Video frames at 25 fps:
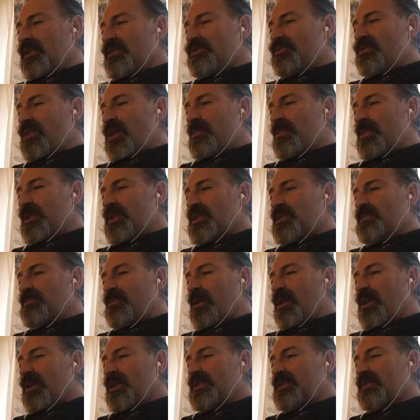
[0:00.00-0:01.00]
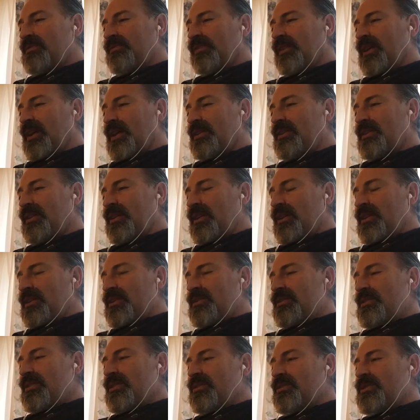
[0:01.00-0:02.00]
dropping sparks of light,
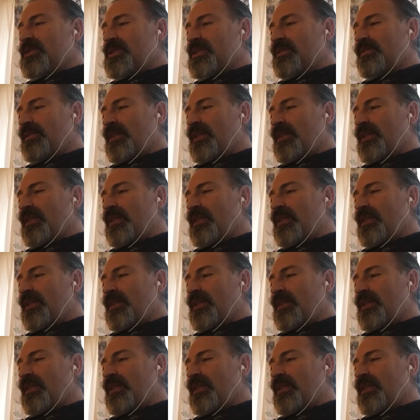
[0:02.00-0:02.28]
notes